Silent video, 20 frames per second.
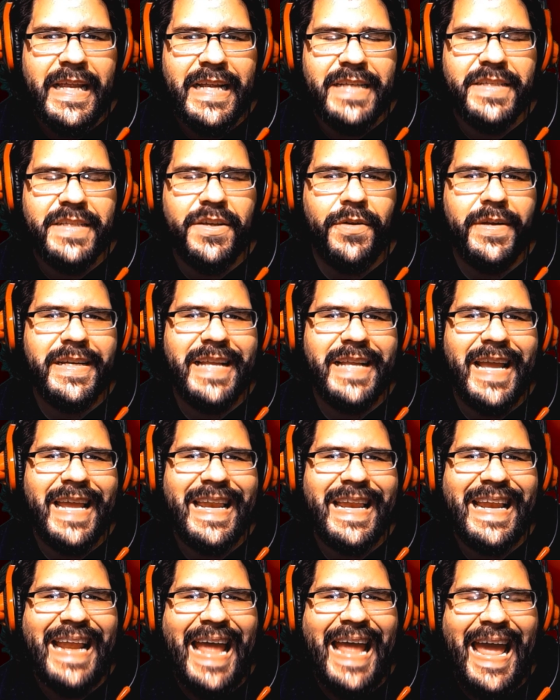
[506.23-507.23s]
is going to get
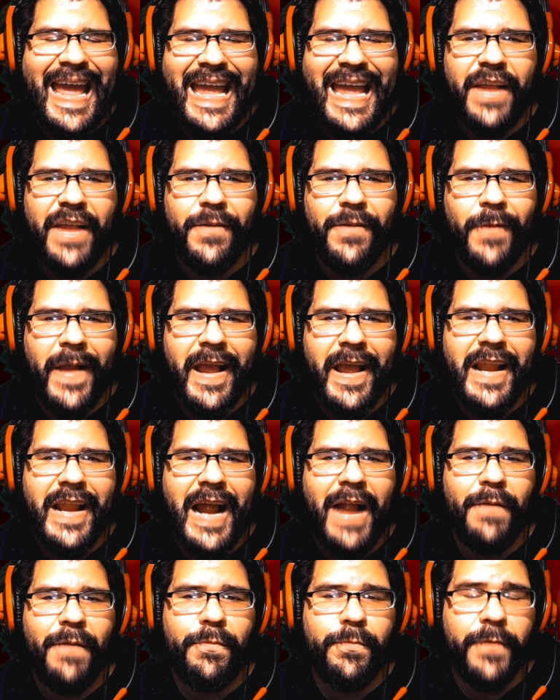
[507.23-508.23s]
an A grade.
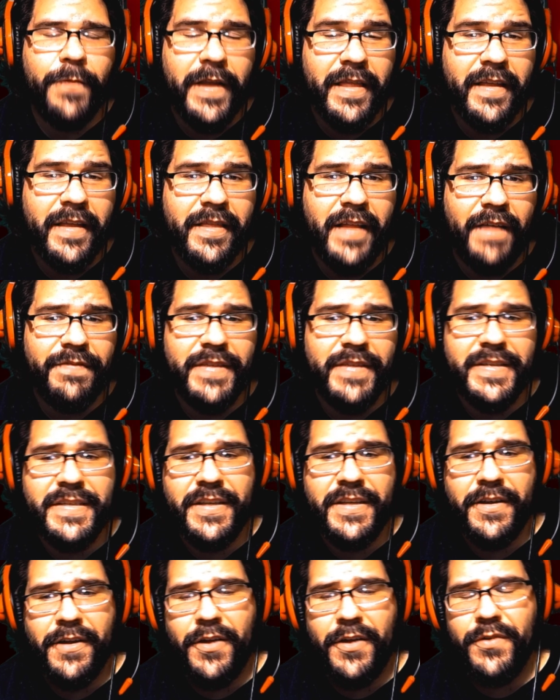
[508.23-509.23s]
I really love this
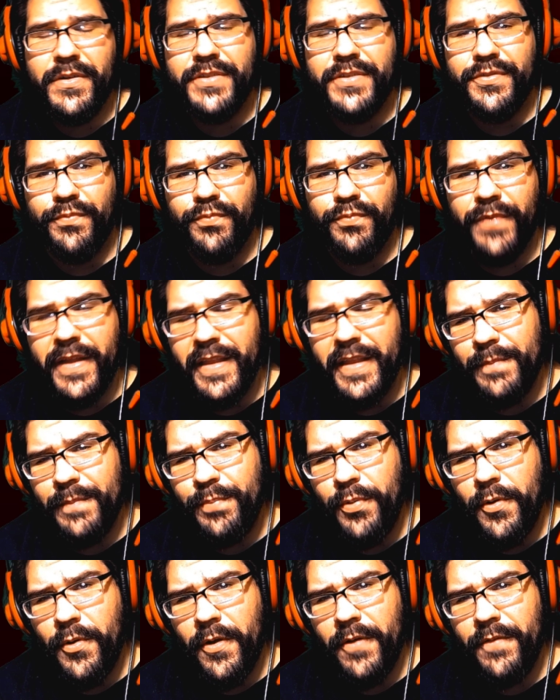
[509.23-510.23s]
hero. It's really
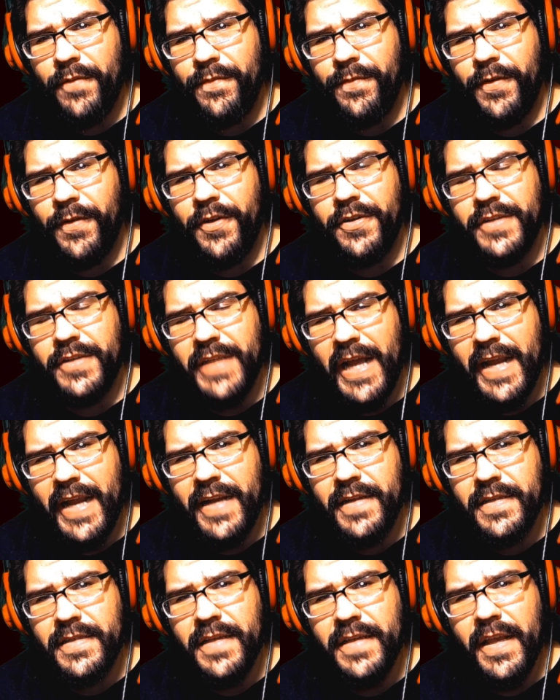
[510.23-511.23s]
important for your
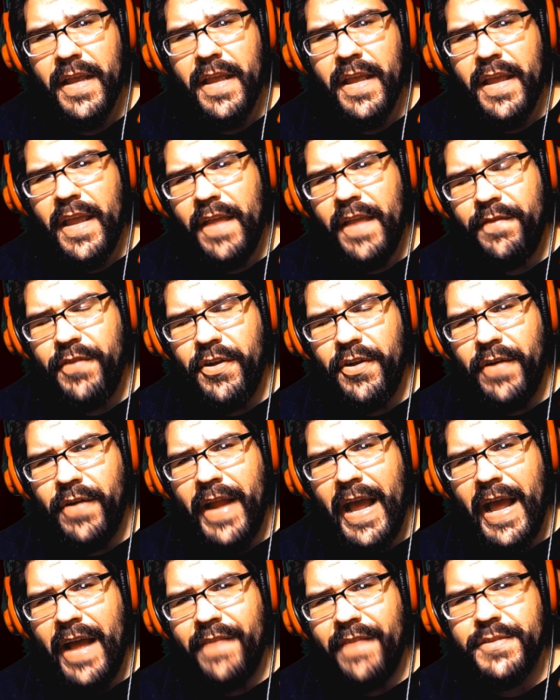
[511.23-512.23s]
Titans if you don't
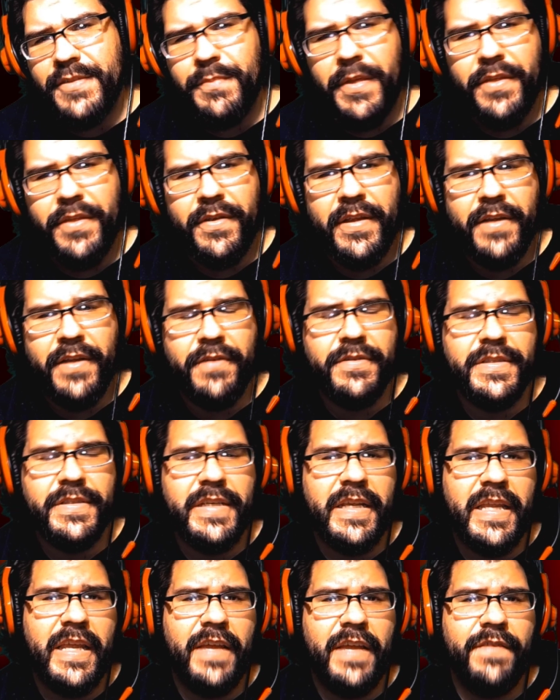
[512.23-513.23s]
have some other heroes
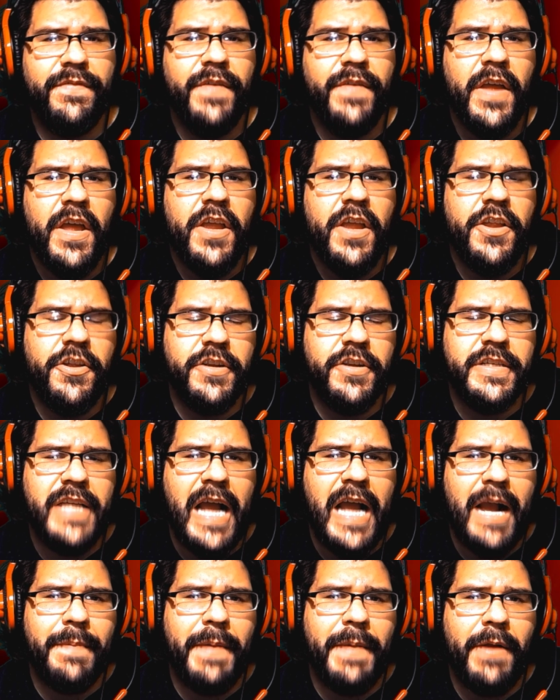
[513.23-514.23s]
that give your
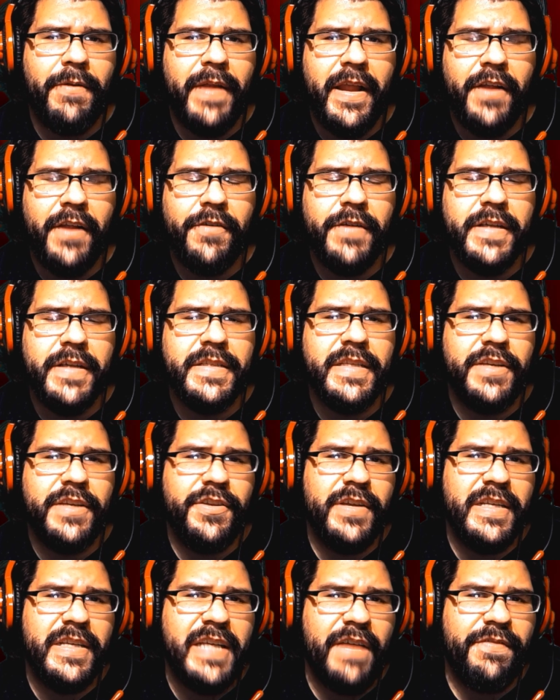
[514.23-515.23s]
attack power increase, and
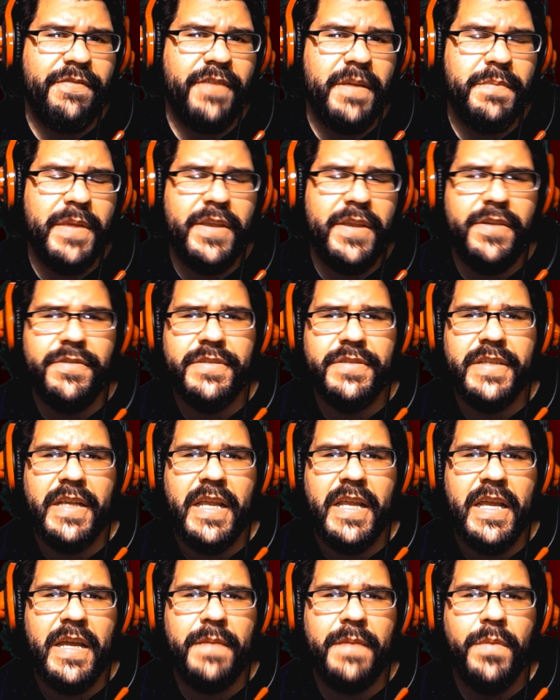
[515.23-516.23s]
you could definitely be
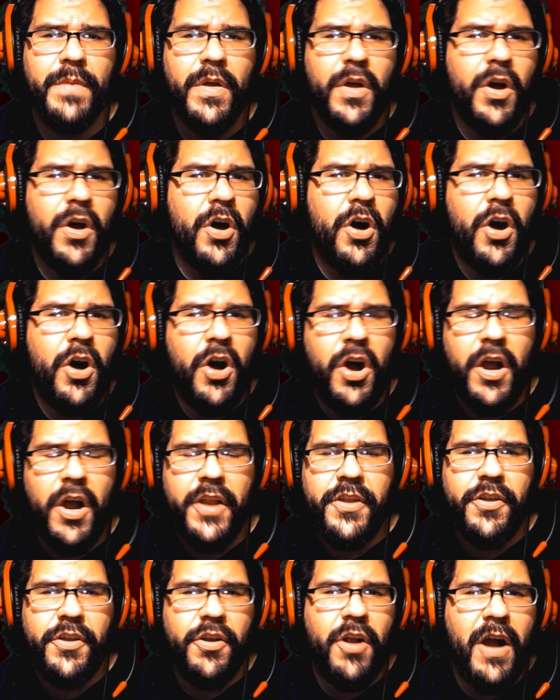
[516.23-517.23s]
using him
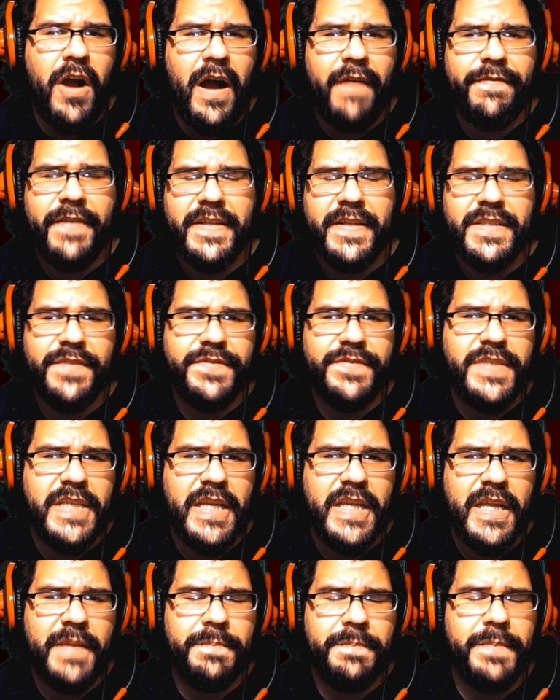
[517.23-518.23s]
on your offensive
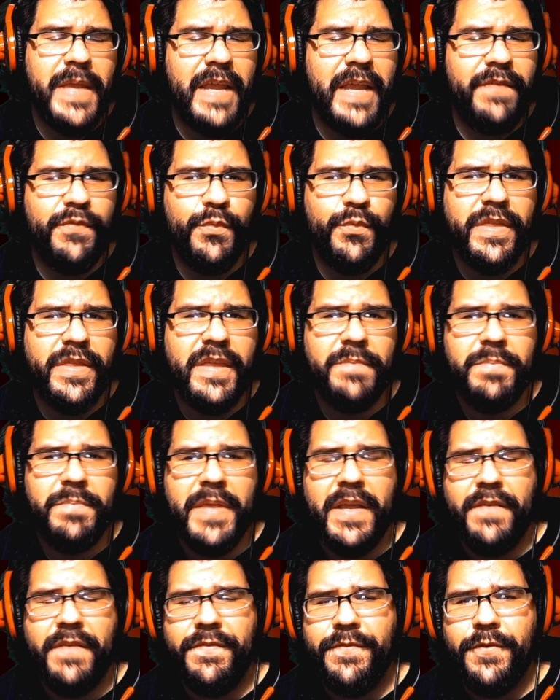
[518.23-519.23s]
team, even with him
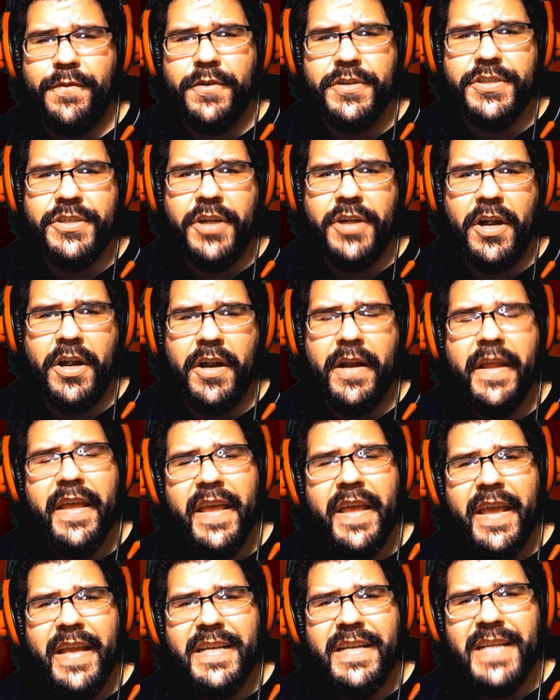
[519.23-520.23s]
being a 4-star.
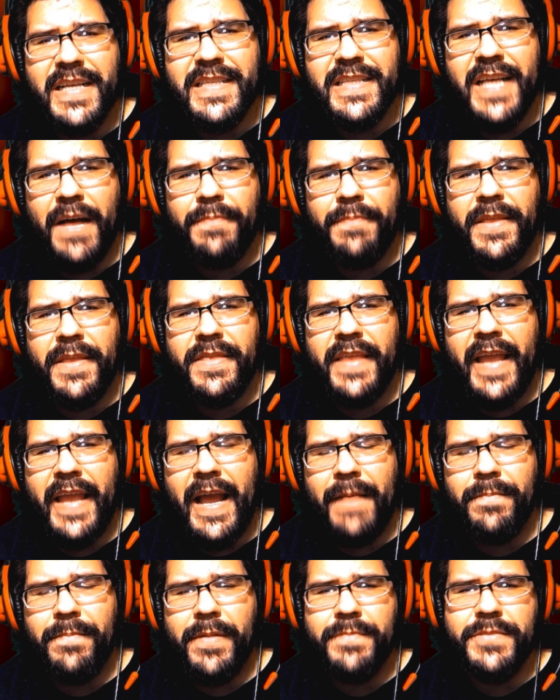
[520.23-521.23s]
Does help that the
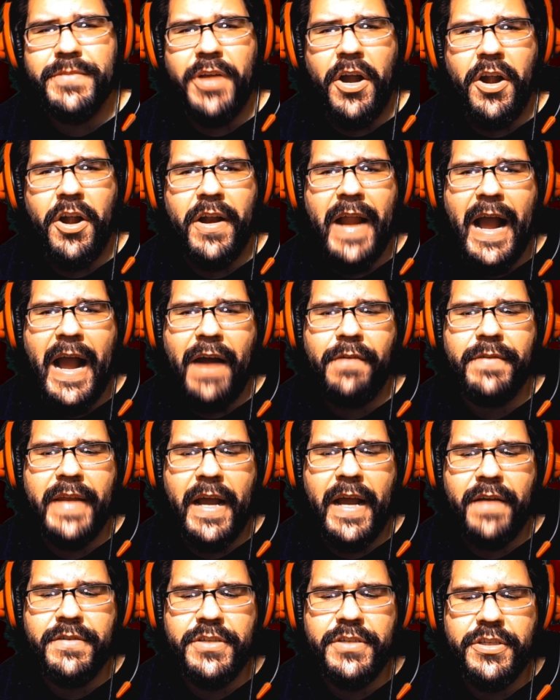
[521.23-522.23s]
emblems are out
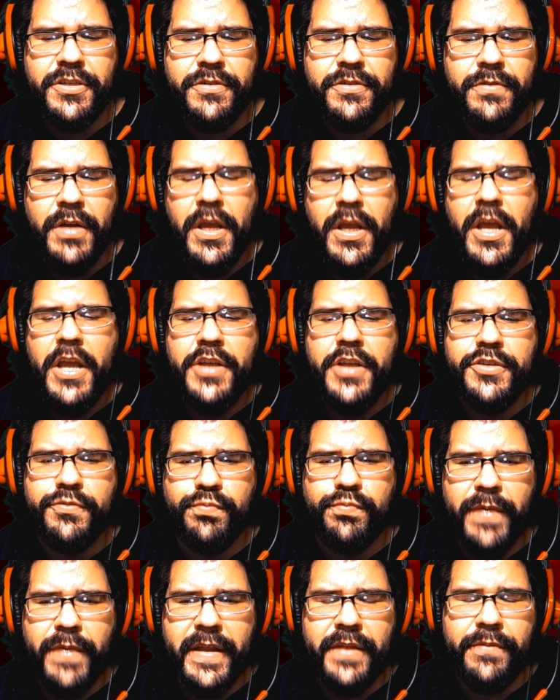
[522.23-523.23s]
now too. He's a
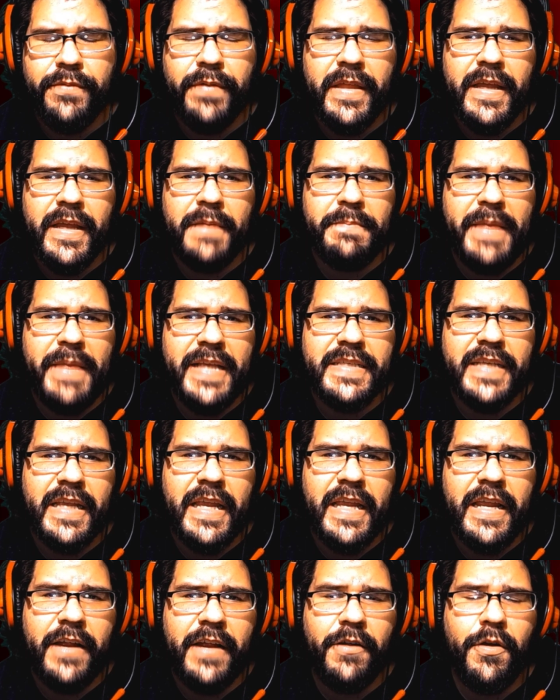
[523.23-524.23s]
really, really amazing
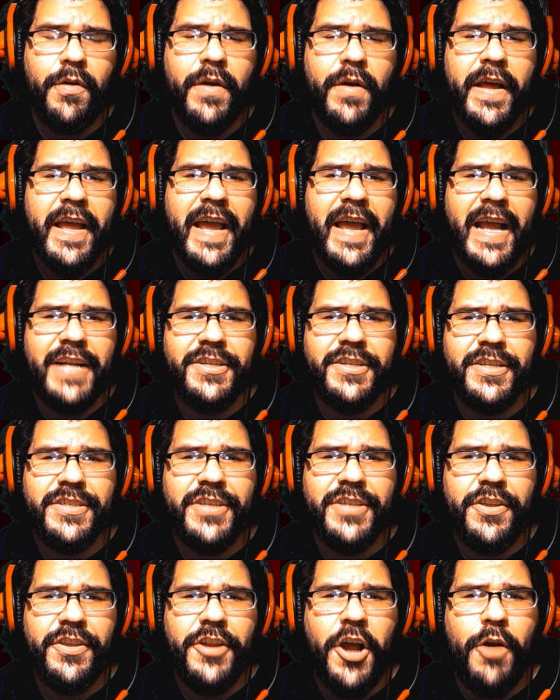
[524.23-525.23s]
hero. And just
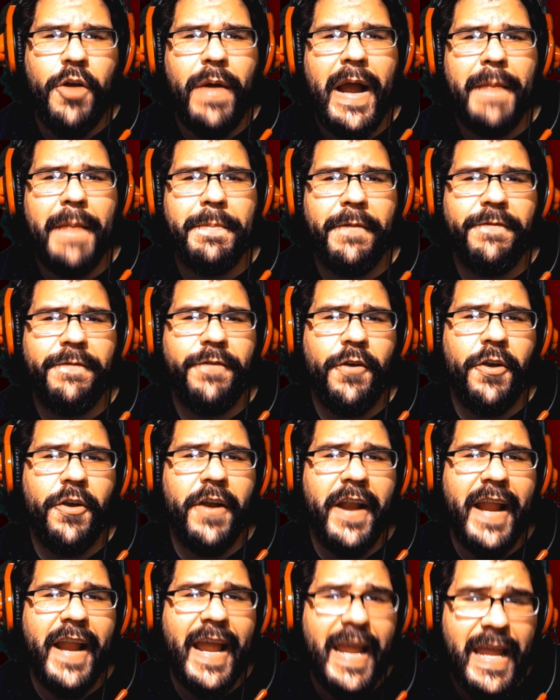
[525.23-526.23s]
so you know, I prefer
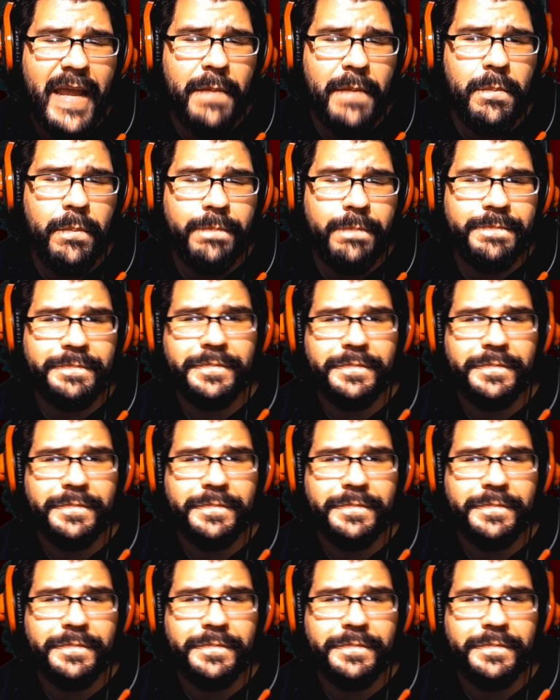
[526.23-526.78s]
him